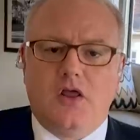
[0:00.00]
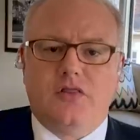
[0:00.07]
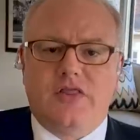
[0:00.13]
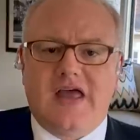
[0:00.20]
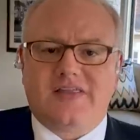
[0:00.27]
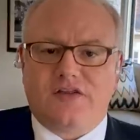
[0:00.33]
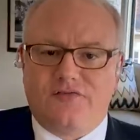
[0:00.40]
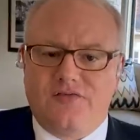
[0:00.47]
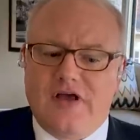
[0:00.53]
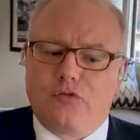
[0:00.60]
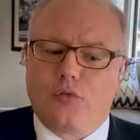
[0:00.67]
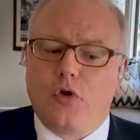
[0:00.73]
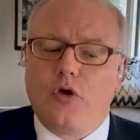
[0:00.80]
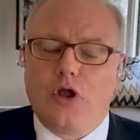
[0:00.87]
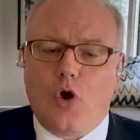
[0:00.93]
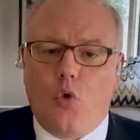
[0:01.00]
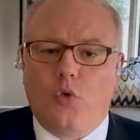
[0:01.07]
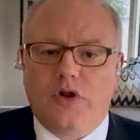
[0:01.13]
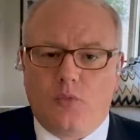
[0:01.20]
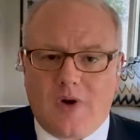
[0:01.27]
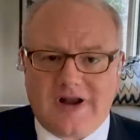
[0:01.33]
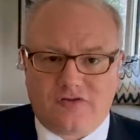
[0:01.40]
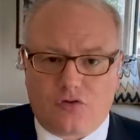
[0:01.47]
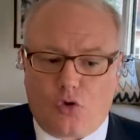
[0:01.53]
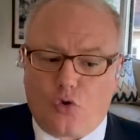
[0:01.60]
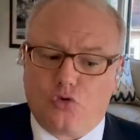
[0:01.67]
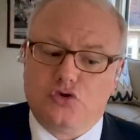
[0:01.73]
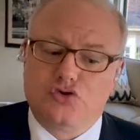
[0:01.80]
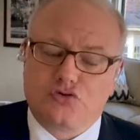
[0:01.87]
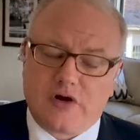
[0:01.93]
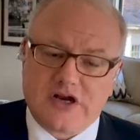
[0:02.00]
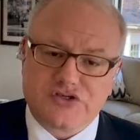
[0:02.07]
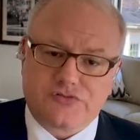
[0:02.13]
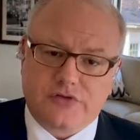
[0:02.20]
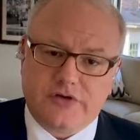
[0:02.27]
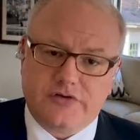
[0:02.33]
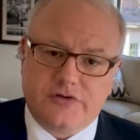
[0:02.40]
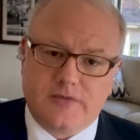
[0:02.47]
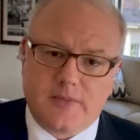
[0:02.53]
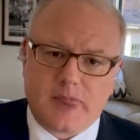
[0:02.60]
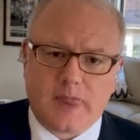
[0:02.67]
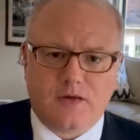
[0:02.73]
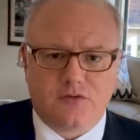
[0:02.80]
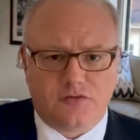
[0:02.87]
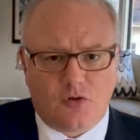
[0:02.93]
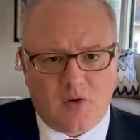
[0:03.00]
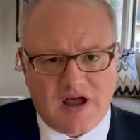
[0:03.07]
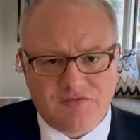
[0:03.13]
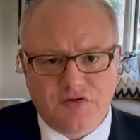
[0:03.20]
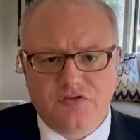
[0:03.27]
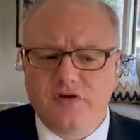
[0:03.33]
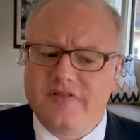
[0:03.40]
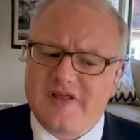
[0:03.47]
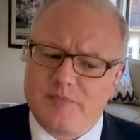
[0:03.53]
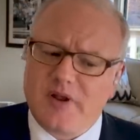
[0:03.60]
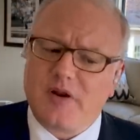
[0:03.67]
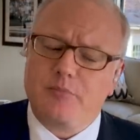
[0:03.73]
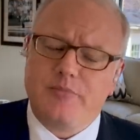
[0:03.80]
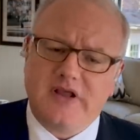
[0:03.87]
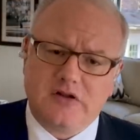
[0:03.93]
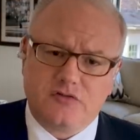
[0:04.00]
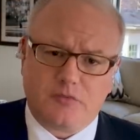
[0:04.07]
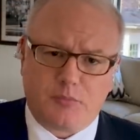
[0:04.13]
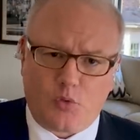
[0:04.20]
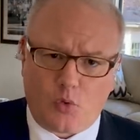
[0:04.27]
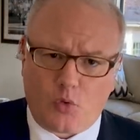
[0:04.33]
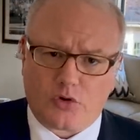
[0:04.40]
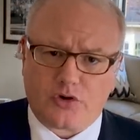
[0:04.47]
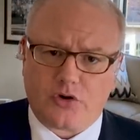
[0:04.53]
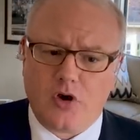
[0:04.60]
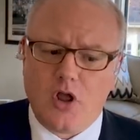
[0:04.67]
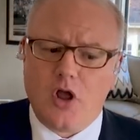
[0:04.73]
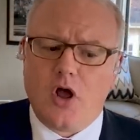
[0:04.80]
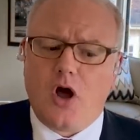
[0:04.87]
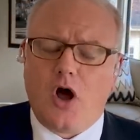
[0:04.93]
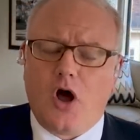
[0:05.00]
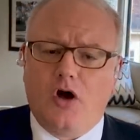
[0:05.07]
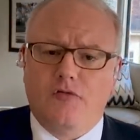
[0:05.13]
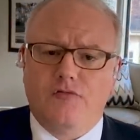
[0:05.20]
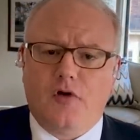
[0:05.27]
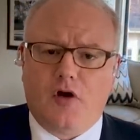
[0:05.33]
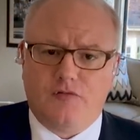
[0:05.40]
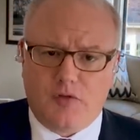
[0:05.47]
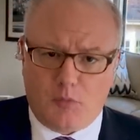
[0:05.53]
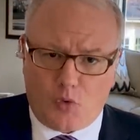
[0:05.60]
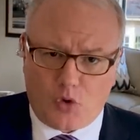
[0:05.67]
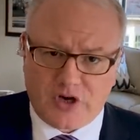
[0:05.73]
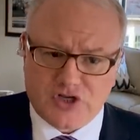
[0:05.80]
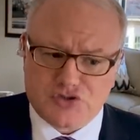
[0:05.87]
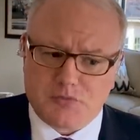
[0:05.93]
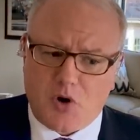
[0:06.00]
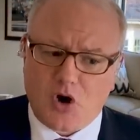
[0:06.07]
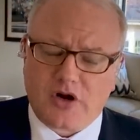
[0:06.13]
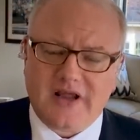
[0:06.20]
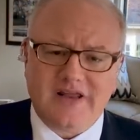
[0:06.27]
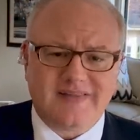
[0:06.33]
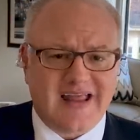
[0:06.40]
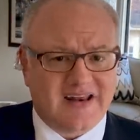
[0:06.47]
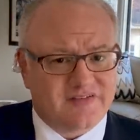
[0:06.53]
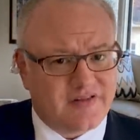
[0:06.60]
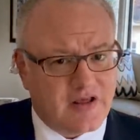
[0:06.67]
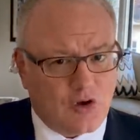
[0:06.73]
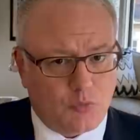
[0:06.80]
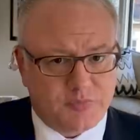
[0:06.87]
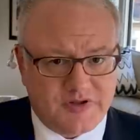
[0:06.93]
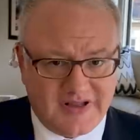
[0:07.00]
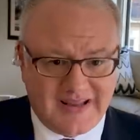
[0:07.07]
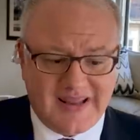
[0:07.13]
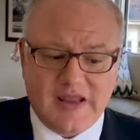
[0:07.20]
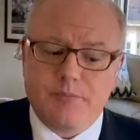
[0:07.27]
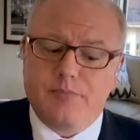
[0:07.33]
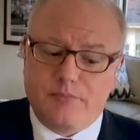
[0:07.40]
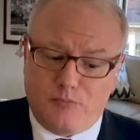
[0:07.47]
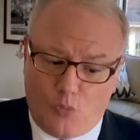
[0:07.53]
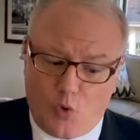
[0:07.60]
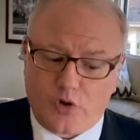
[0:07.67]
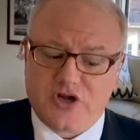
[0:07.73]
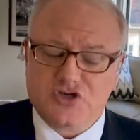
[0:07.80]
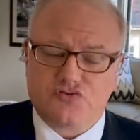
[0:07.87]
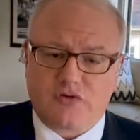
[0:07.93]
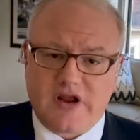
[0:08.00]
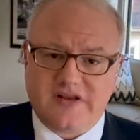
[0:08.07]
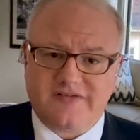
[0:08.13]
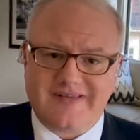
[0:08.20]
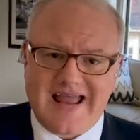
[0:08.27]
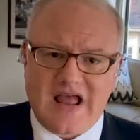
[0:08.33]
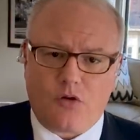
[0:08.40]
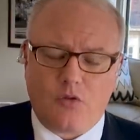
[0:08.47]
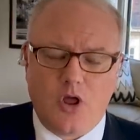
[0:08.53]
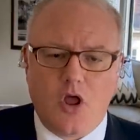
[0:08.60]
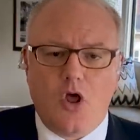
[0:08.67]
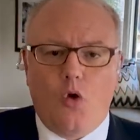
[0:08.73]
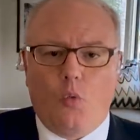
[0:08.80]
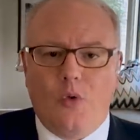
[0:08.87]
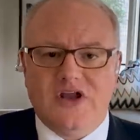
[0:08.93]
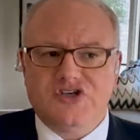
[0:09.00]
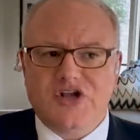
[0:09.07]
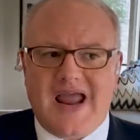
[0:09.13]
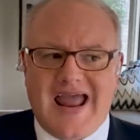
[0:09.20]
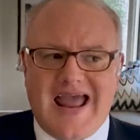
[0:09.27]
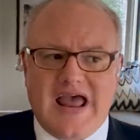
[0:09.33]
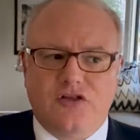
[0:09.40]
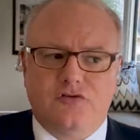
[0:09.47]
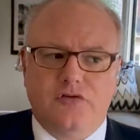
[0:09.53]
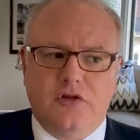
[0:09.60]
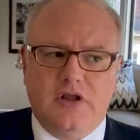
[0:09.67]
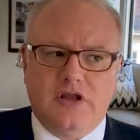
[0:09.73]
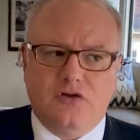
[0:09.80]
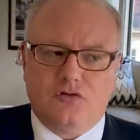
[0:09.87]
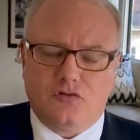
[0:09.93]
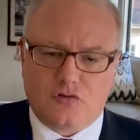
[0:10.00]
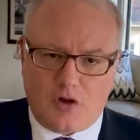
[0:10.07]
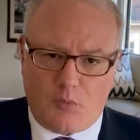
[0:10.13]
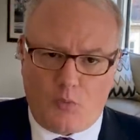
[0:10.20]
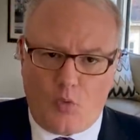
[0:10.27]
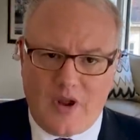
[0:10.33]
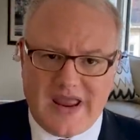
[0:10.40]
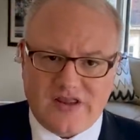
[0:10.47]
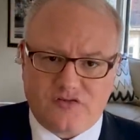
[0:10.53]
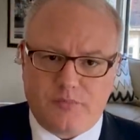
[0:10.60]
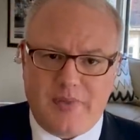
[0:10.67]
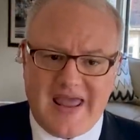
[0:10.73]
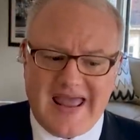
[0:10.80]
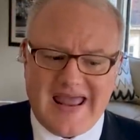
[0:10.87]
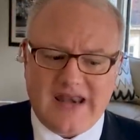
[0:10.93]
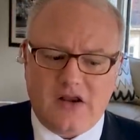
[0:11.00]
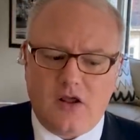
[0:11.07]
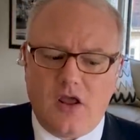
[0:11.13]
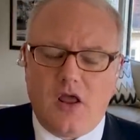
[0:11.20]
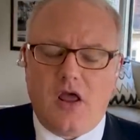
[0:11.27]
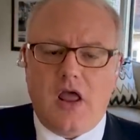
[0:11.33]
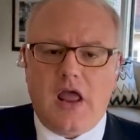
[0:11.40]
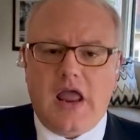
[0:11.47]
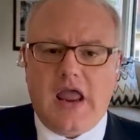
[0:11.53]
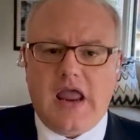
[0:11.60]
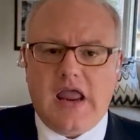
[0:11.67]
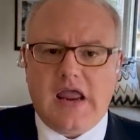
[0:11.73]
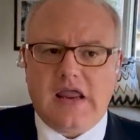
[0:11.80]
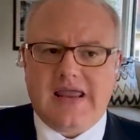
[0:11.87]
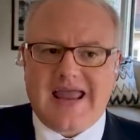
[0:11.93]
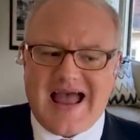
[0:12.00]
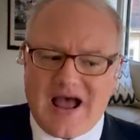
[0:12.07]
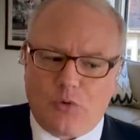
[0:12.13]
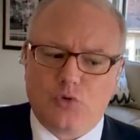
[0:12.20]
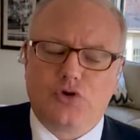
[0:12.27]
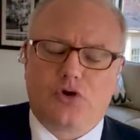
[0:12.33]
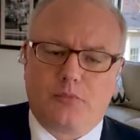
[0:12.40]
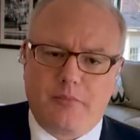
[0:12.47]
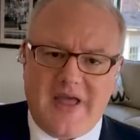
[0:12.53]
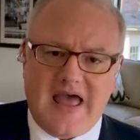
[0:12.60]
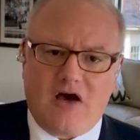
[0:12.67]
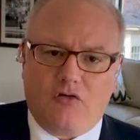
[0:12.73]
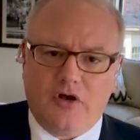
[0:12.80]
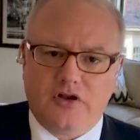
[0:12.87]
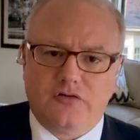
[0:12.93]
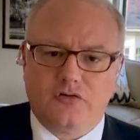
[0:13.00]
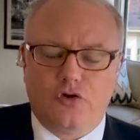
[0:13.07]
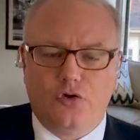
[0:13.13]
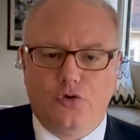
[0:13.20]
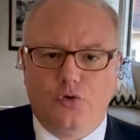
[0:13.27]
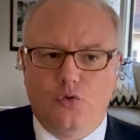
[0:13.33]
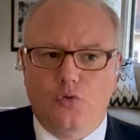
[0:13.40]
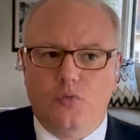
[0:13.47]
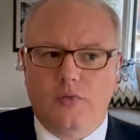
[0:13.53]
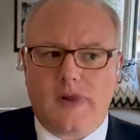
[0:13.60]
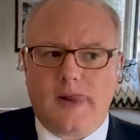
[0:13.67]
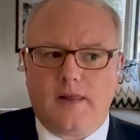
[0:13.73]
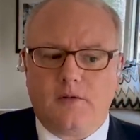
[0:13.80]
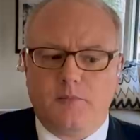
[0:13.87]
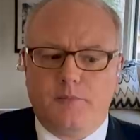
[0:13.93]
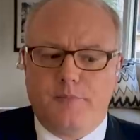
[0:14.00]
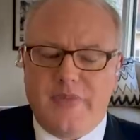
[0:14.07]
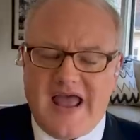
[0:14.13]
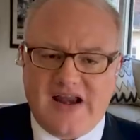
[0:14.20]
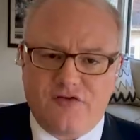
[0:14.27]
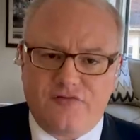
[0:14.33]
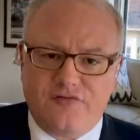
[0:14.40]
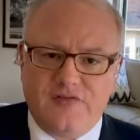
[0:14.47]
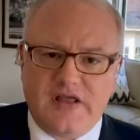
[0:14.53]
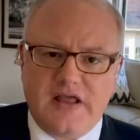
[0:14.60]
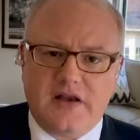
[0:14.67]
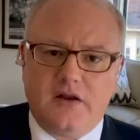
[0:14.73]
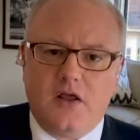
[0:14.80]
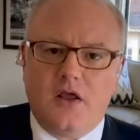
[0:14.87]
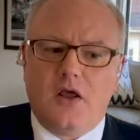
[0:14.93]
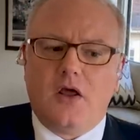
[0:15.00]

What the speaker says: that the Fed really only wants to hold treasuries. So obviously they've been a big supporter of the mortgage market that has helped to keep mortgage rates down, which has in some ways been a counterbalance to benefit